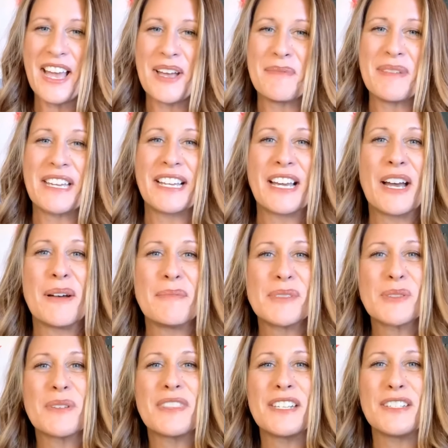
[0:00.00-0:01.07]
It
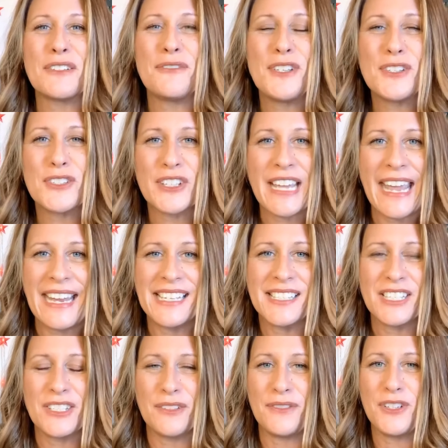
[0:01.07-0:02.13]
comes with a diffuser case
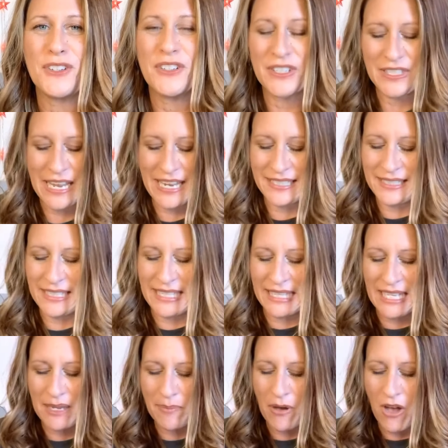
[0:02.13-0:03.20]
to
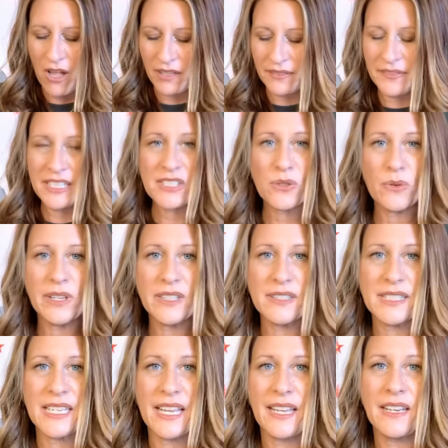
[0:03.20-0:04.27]
keep all of these
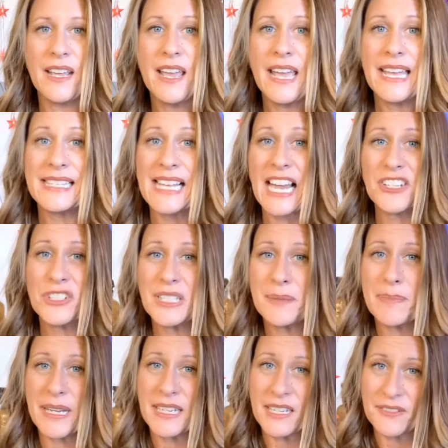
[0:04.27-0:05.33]
oils in. It's actually
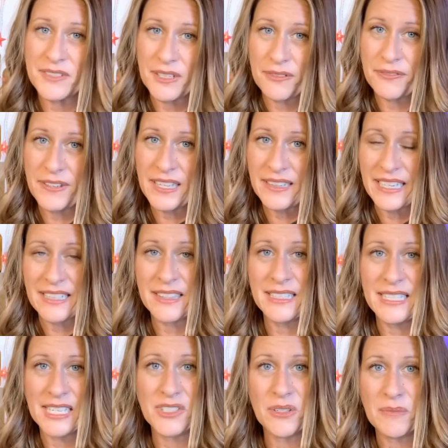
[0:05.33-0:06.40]
big enough to fit like the
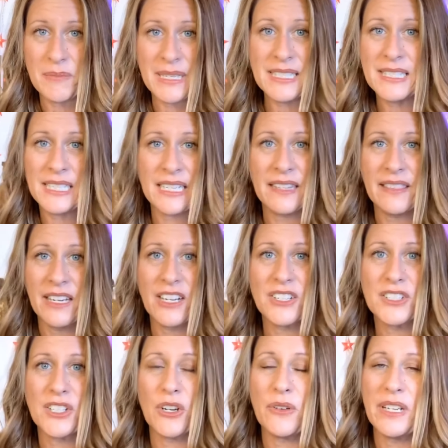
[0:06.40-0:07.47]
desert mist in there.
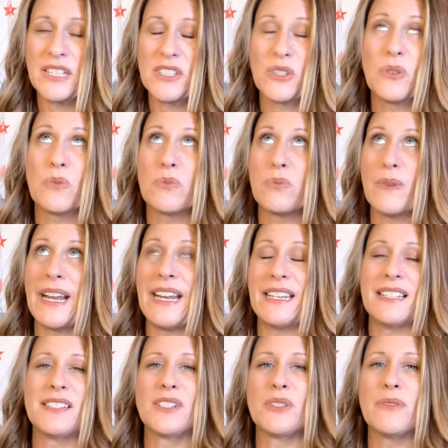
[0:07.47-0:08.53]
So it's great.
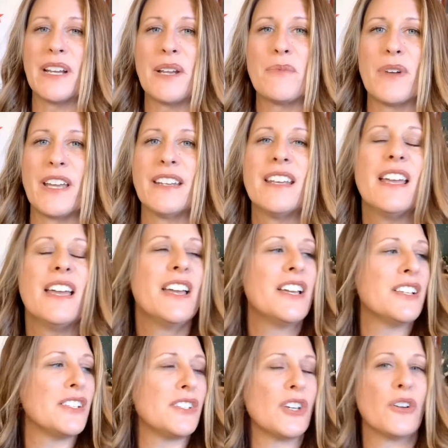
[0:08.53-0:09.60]
It's a great one.
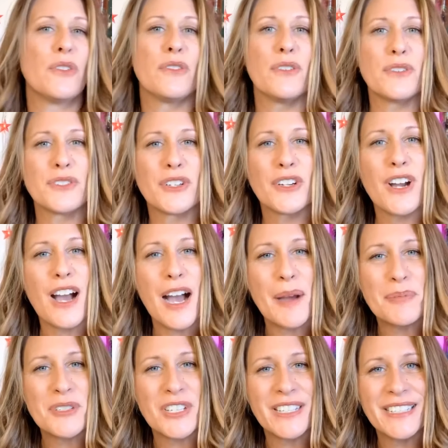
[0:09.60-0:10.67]
So those are your
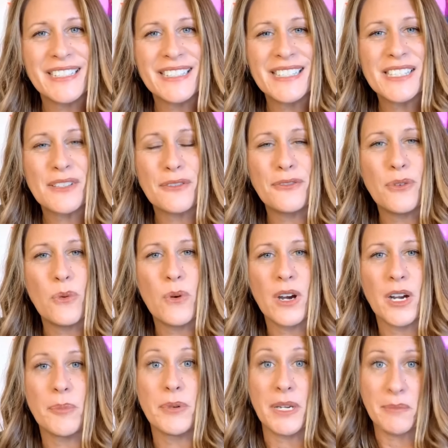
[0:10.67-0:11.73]
options
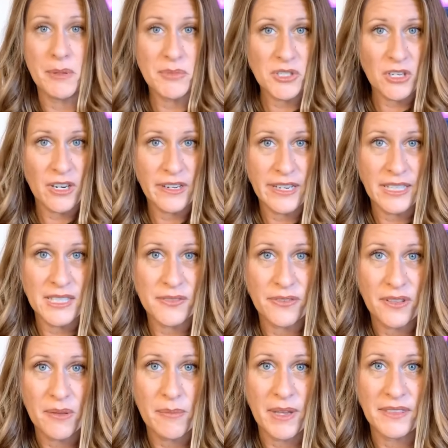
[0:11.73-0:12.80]
for premium starter kits for
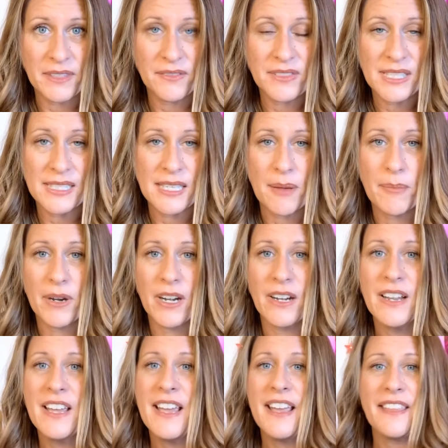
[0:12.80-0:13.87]
the month of
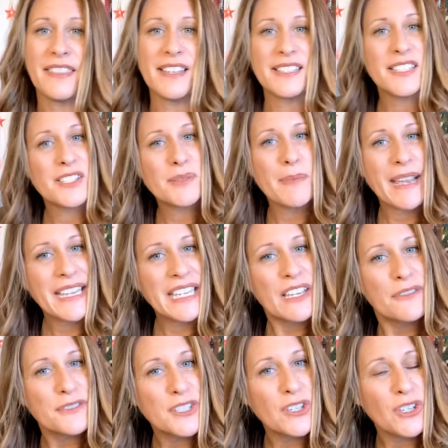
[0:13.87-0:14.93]
December. This is my
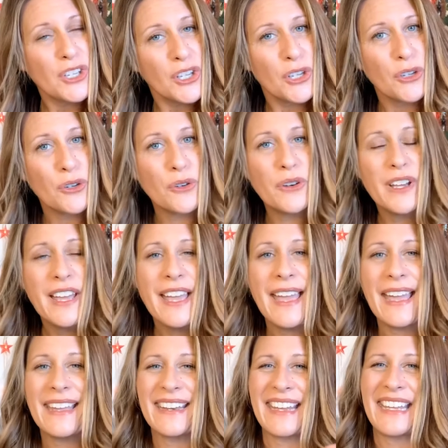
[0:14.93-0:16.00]
gift to you,
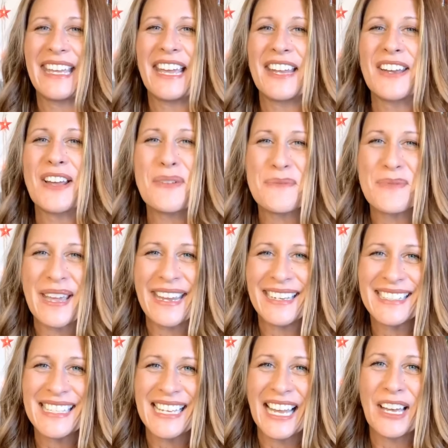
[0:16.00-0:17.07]
and I cannot wait
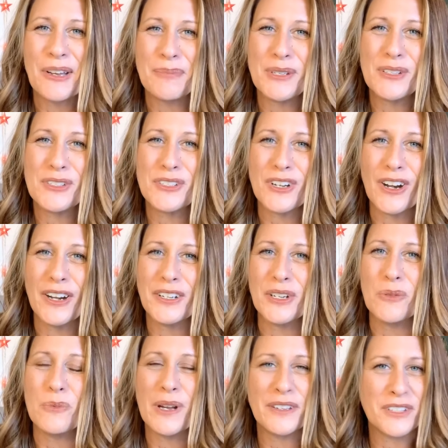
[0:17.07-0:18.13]
to help you start your
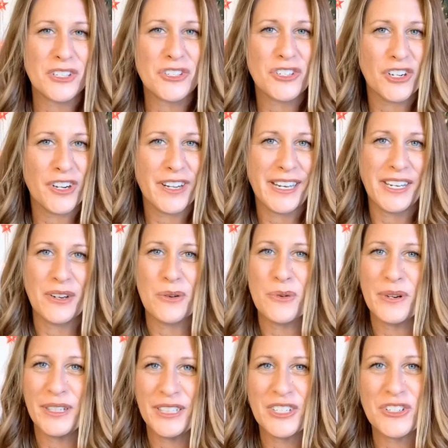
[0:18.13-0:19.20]
wellness journey, your
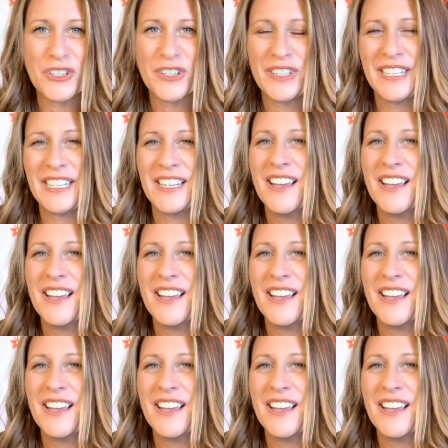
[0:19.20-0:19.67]
oily journey,